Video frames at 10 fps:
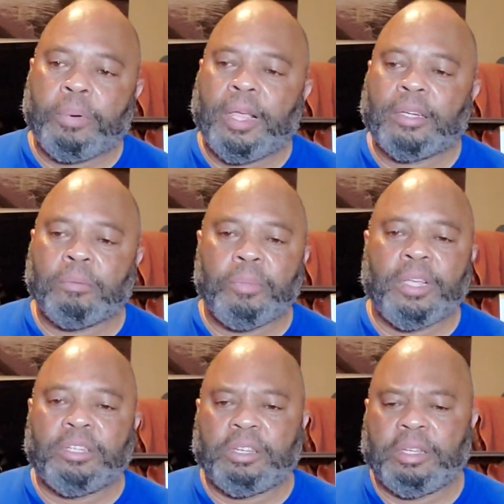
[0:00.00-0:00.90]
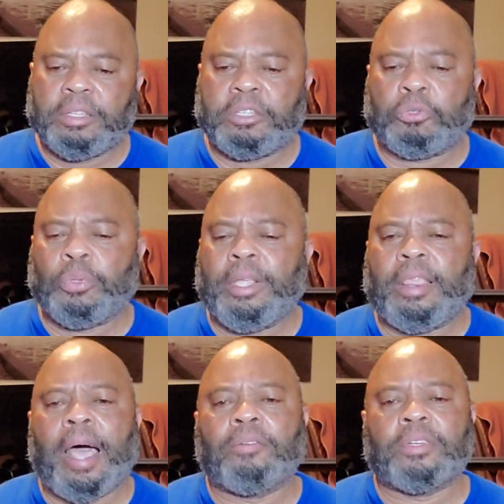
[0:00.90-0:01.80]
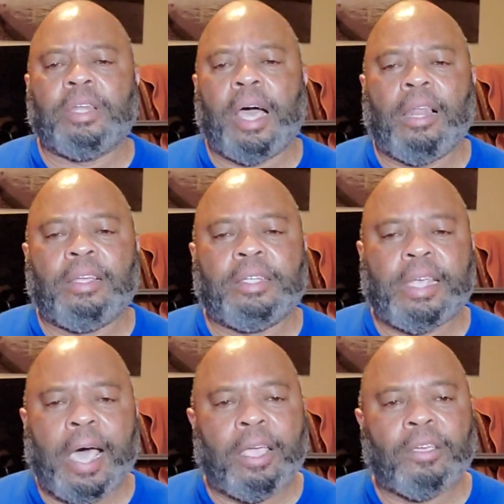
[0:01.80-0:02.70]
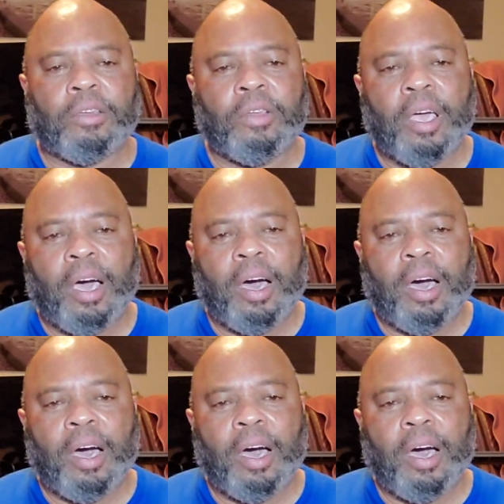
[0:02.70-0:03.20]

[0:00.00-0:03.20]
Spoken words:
plugged them into this $20,000 Italian